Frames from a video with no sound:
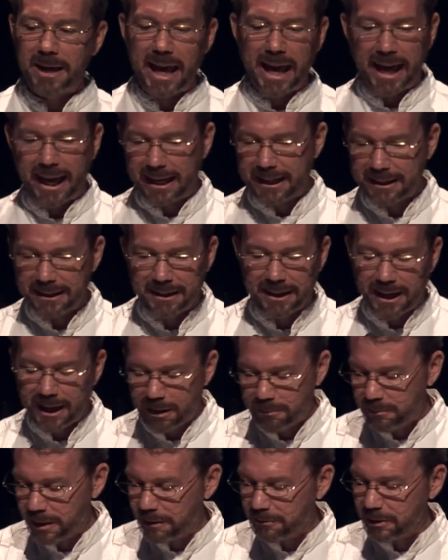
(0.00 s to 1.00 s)
and
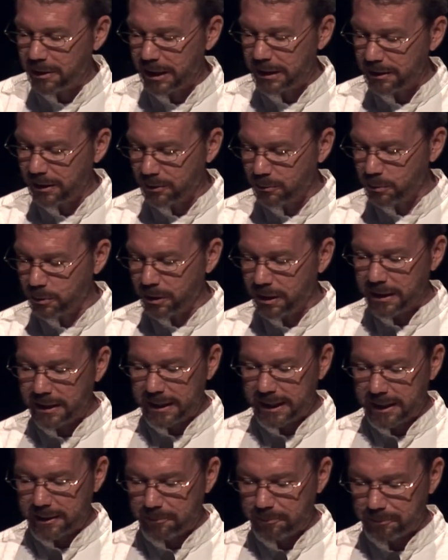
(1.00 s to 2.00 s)
um, everything does work in the
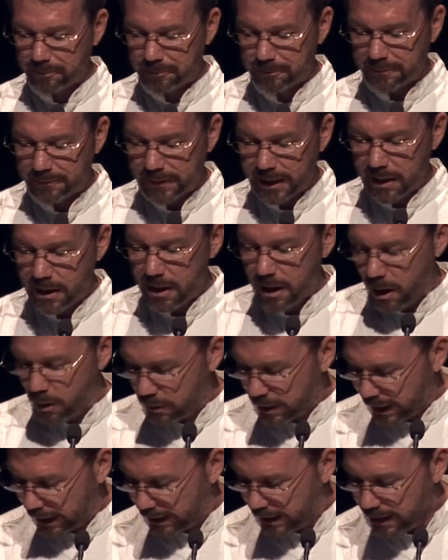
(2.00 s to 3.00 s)
end.
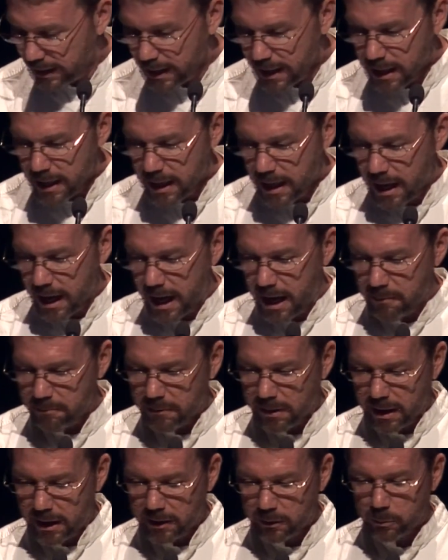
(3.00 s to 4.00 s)
Okay, um,
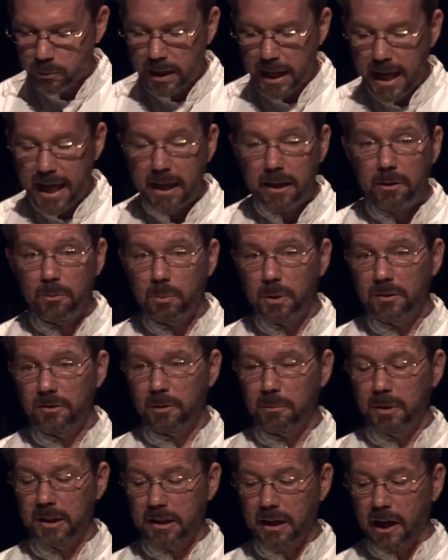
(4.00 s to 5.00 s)
I just want to end with some
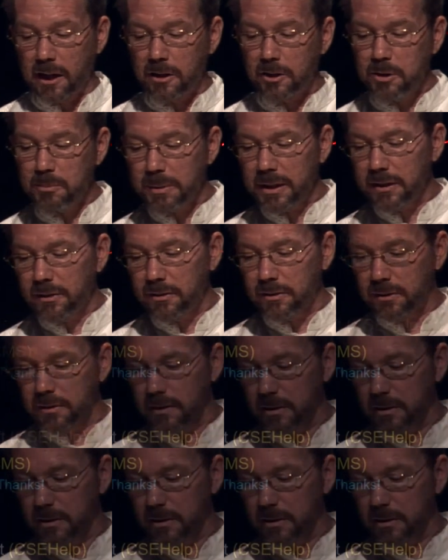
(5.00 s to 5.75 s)
acknowledgments.